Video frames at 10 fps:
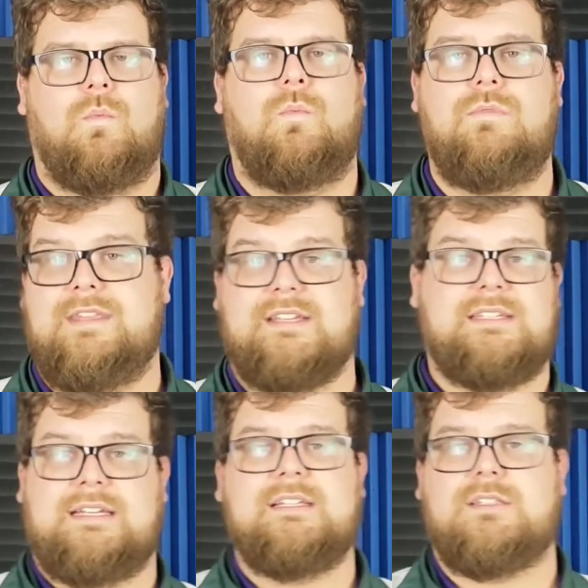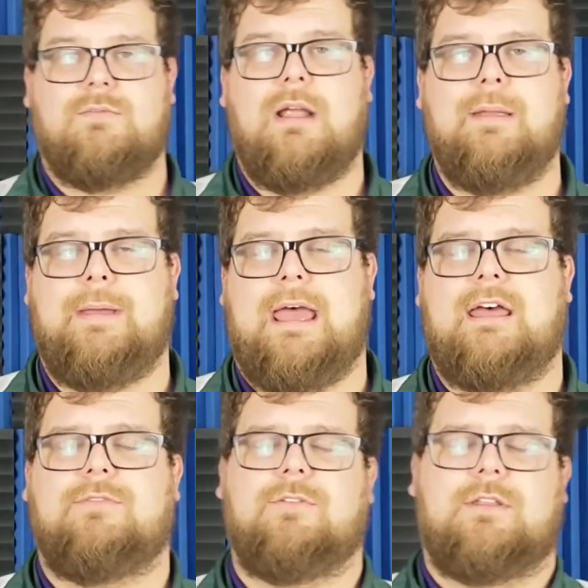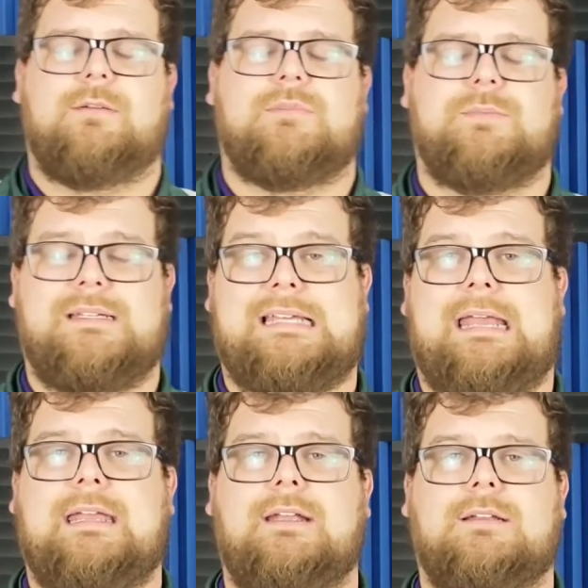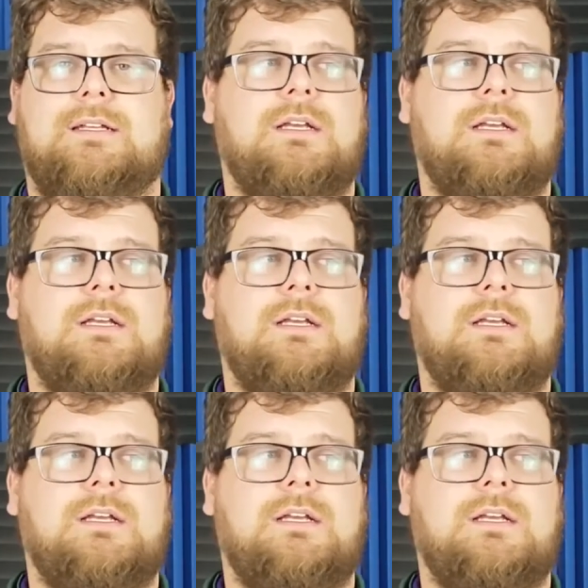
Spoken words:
this is the right path for them to be taking,